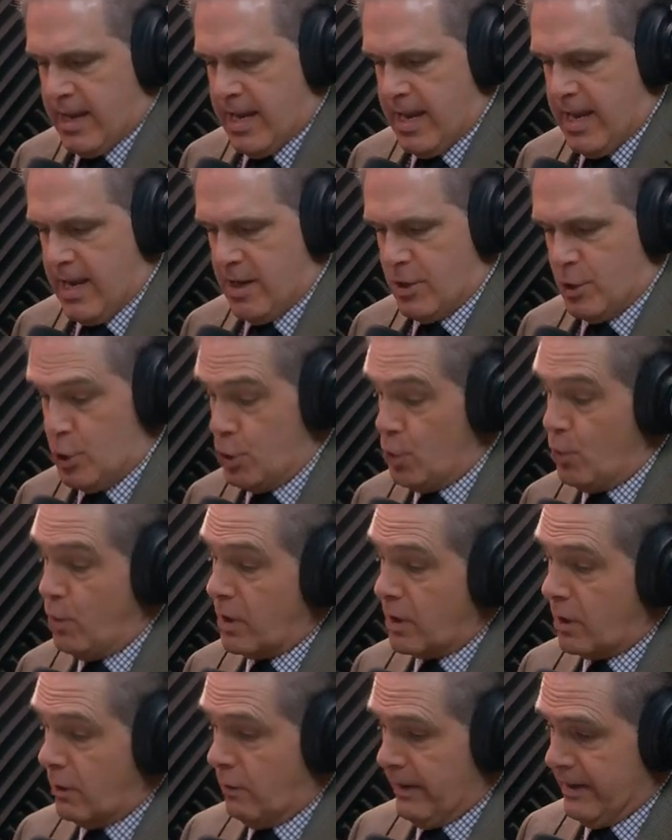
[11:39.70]
and you
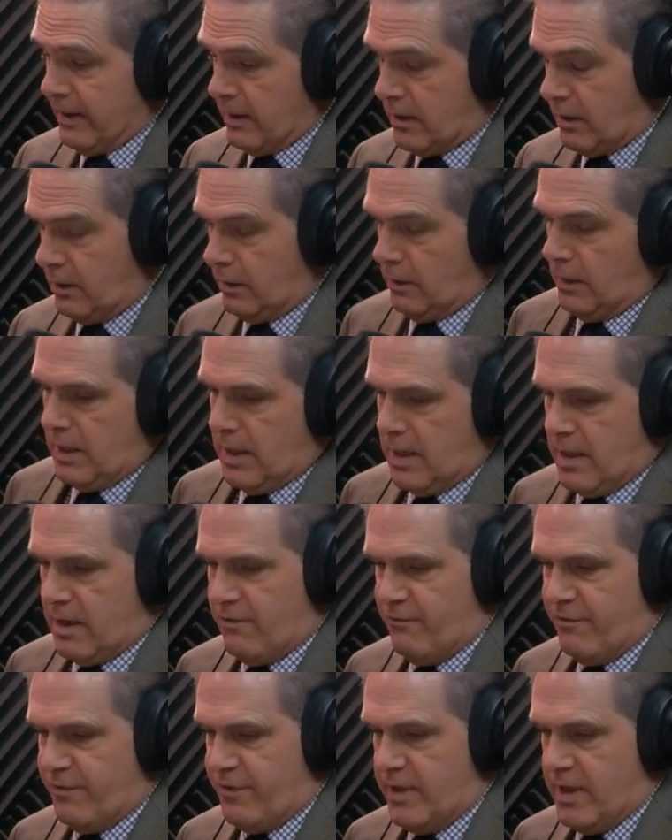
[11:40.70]
were critical
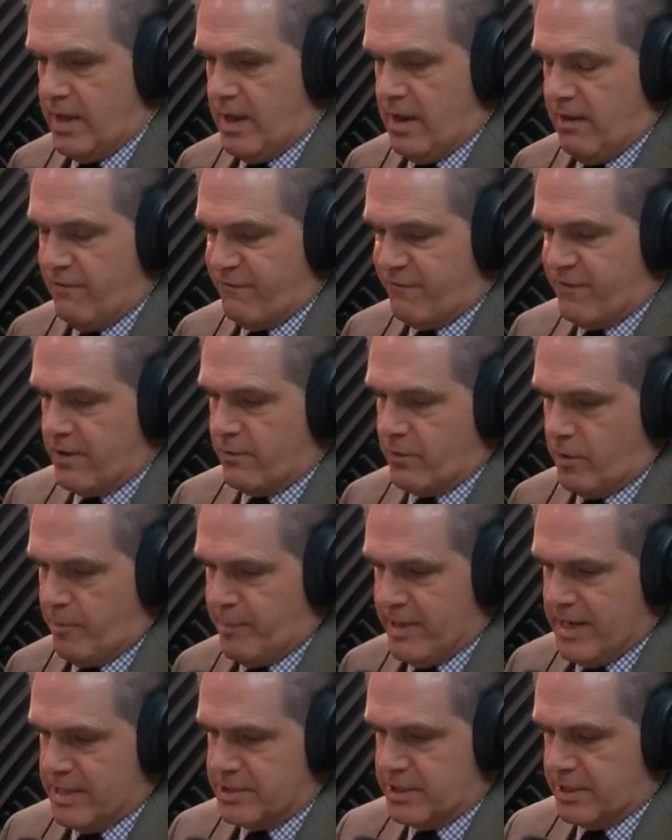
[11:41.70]
of the federal
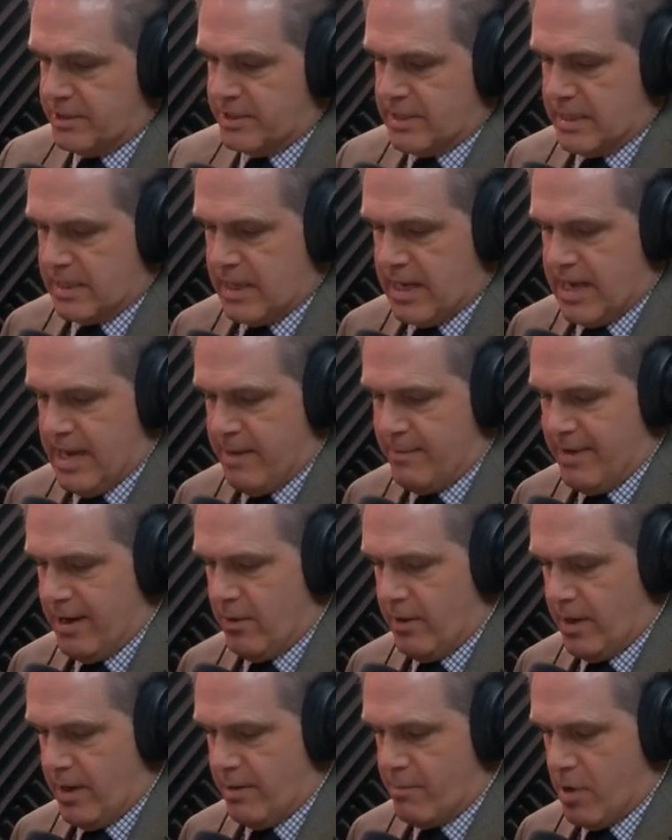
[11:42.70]
budget that came
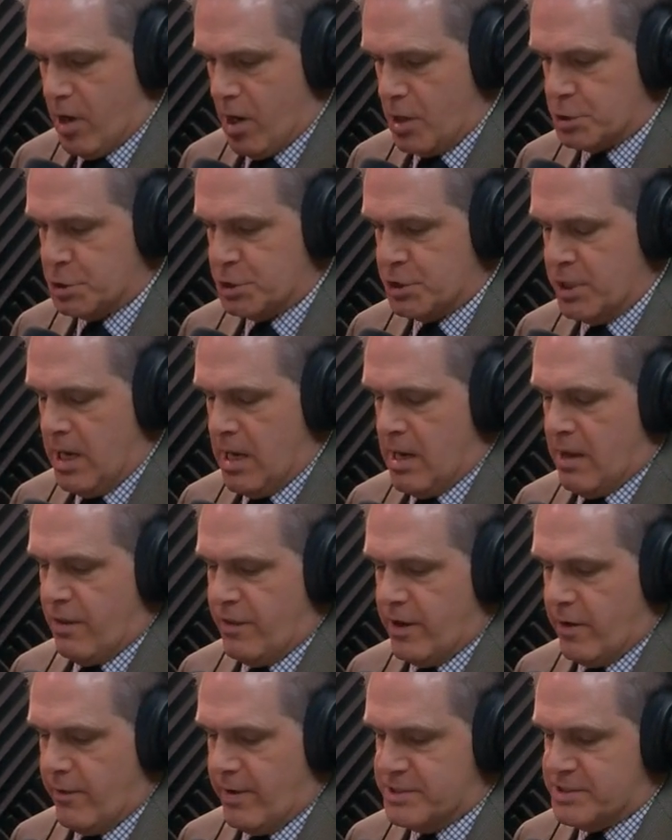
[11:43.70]
out in March
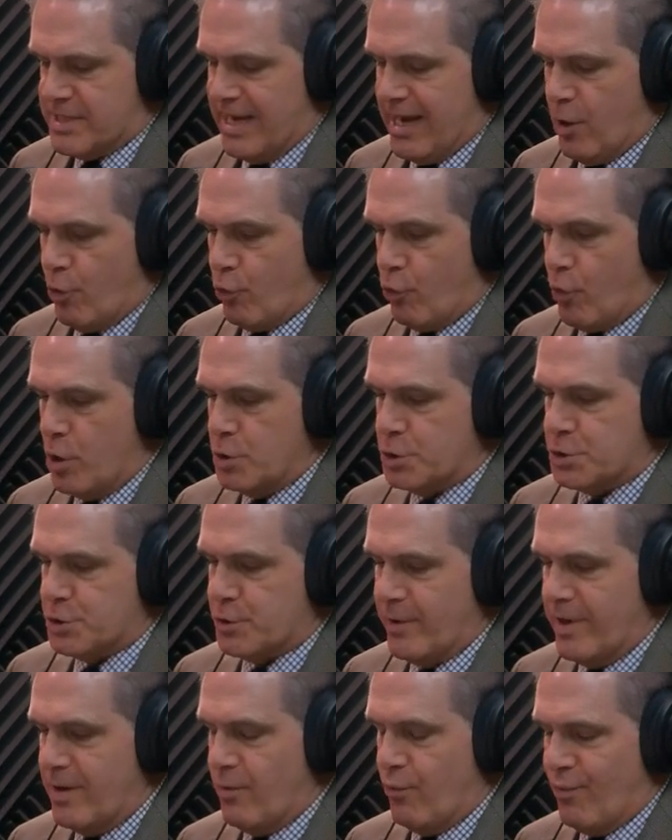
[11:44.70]
there is a
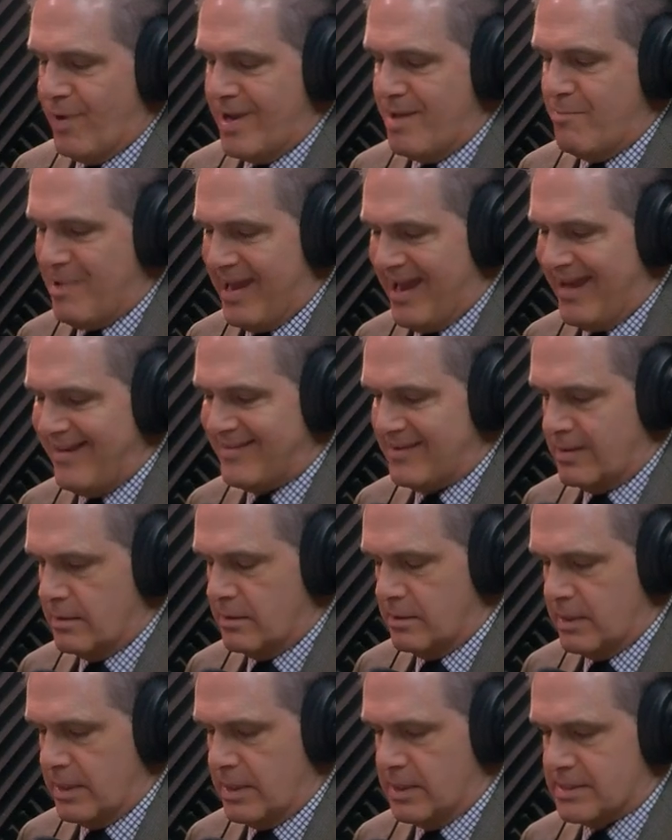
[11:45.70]
grocery rebate
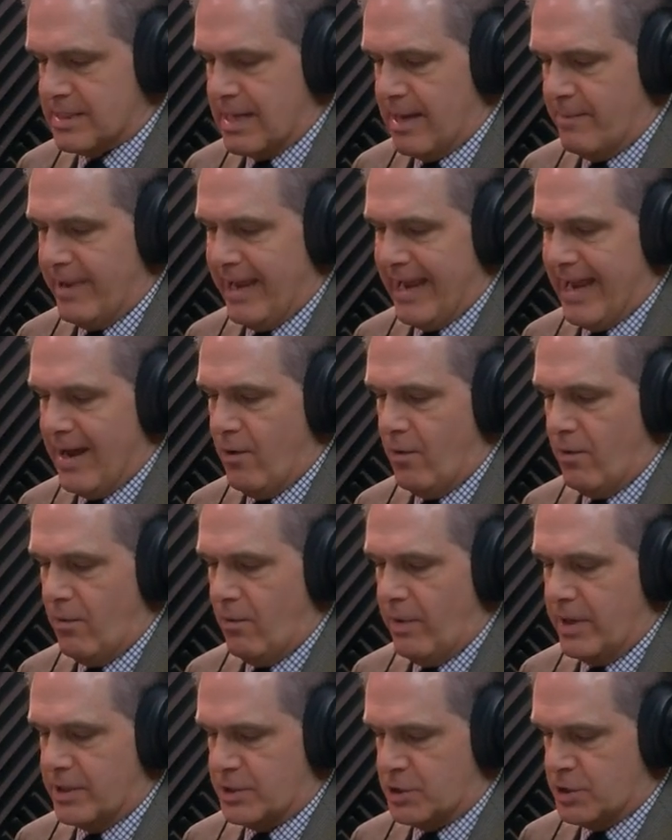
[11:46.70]
that is coming out,
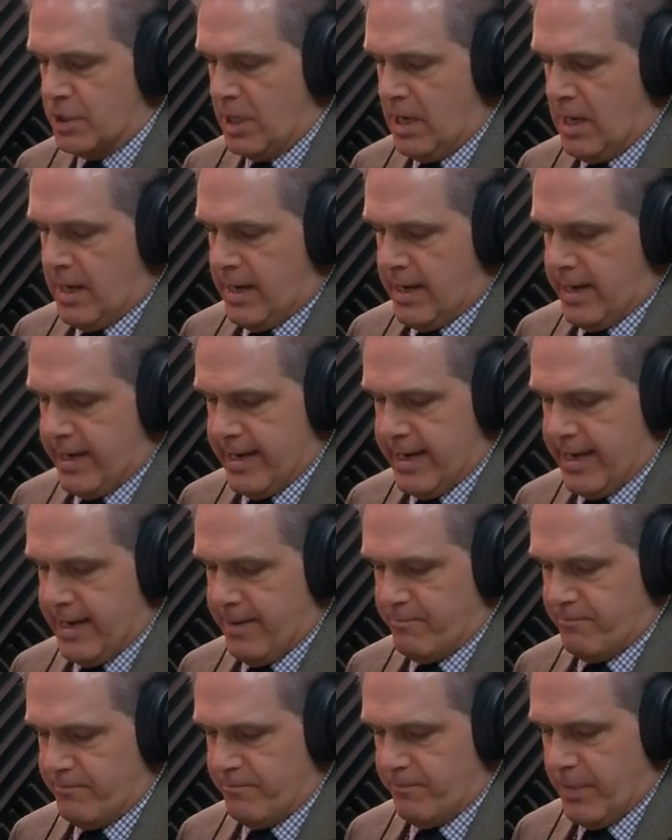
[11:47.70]
which
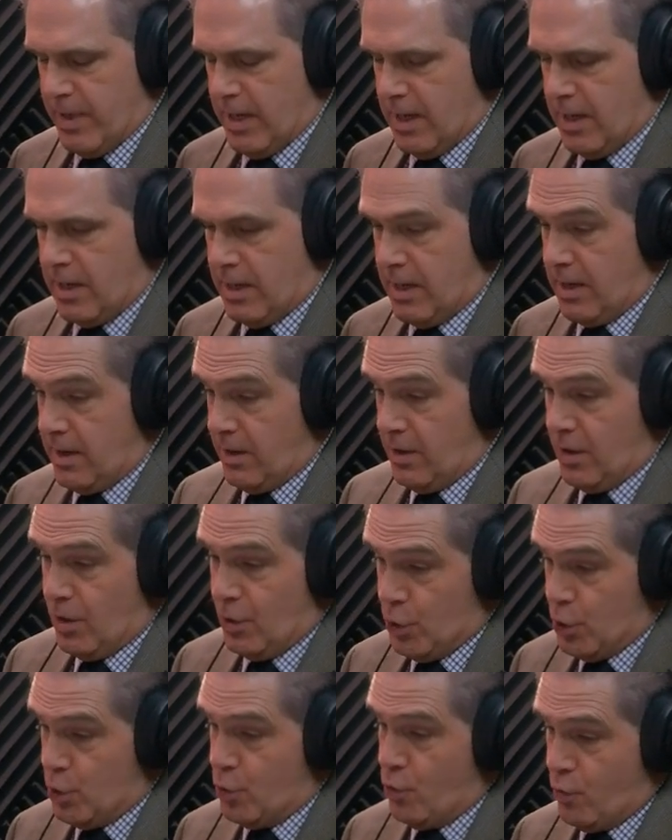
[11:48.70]
um,
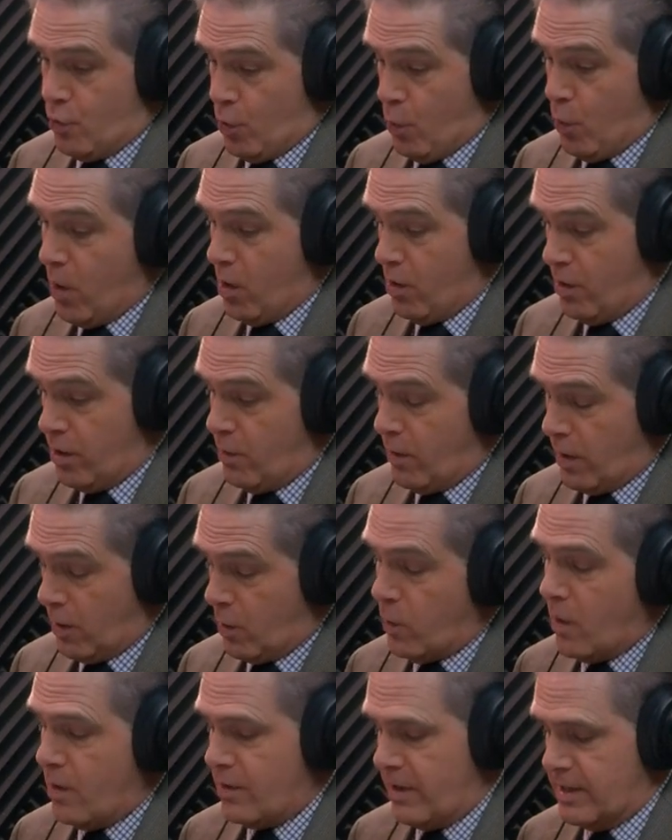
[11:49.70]
you quote you are
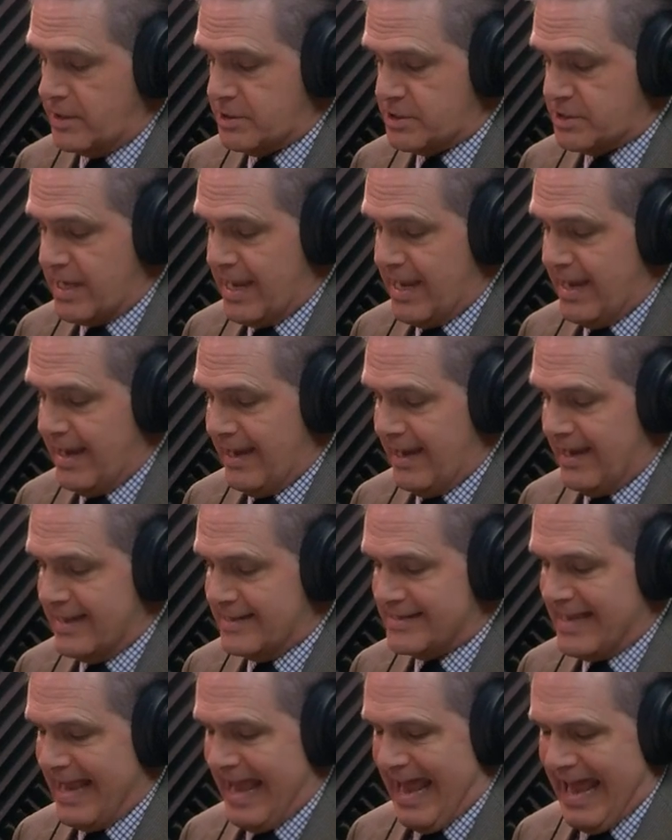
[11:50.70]
quoted as saying it
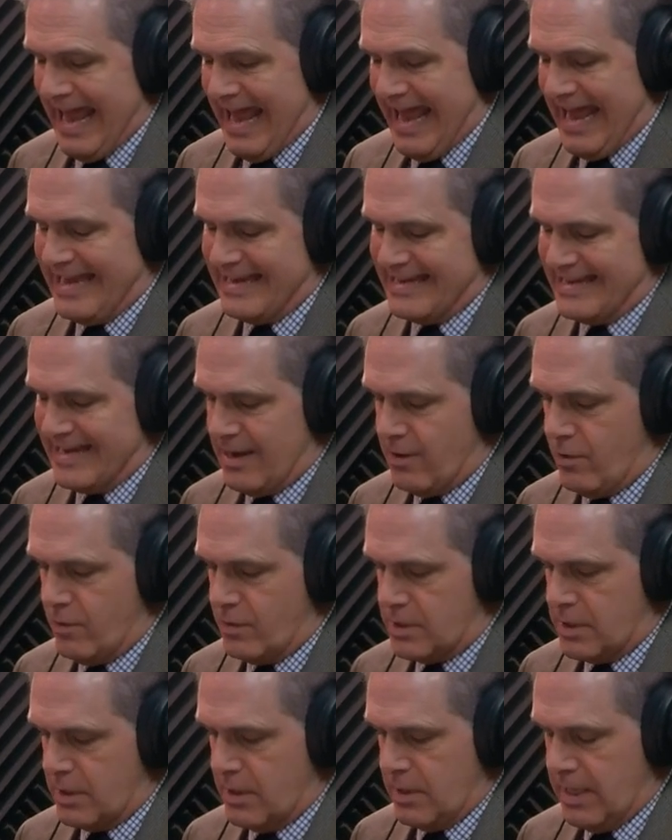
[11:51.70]
is a
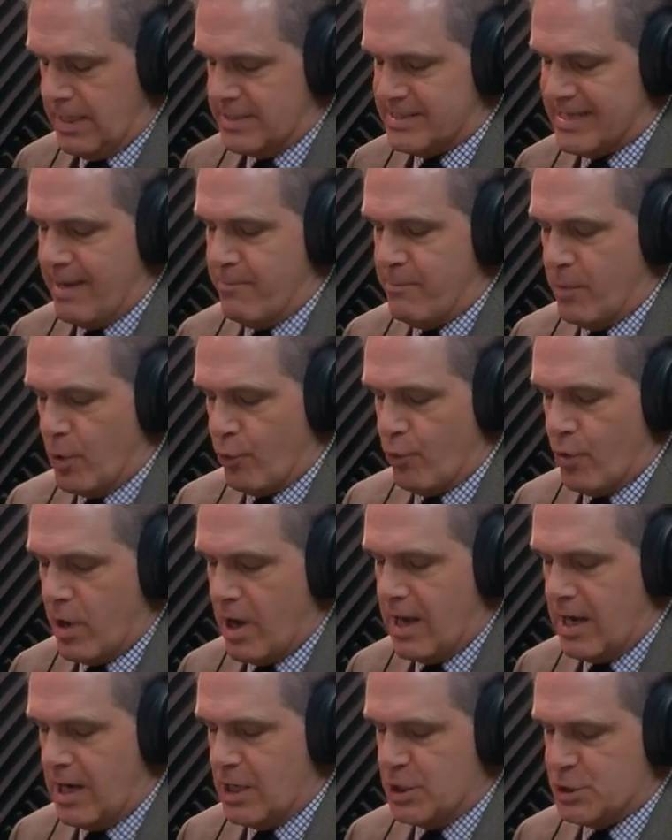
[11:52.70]
handout, is a
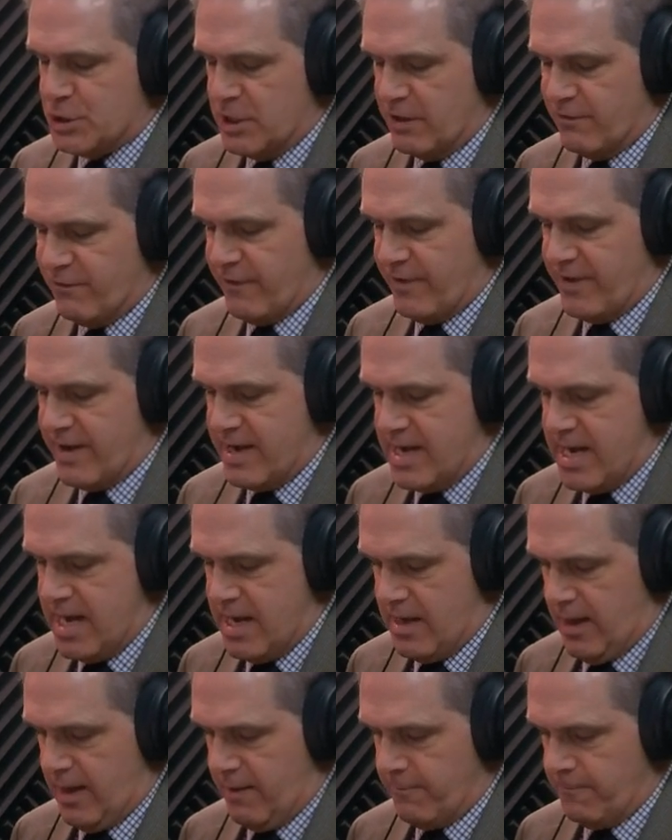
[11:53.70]
mirage for the
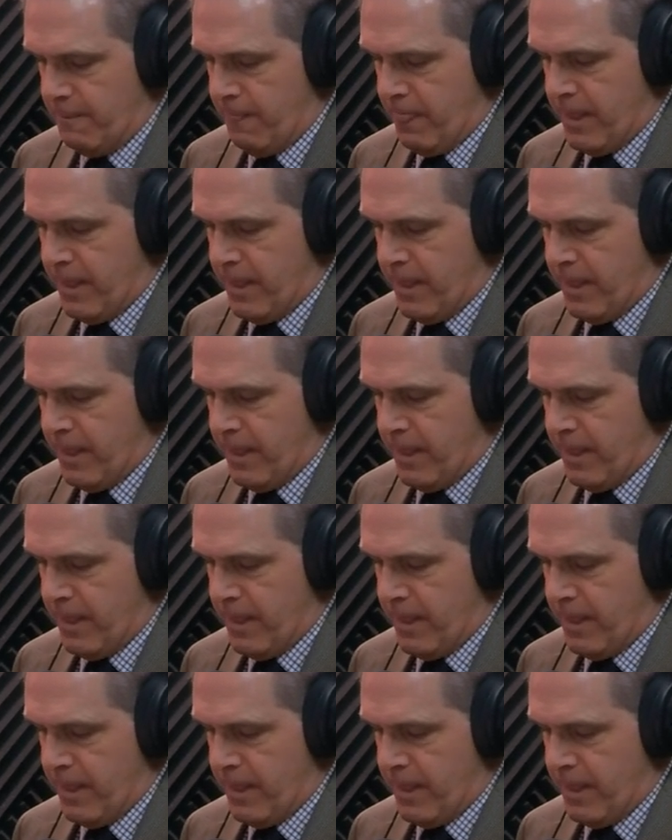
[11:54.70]
needy.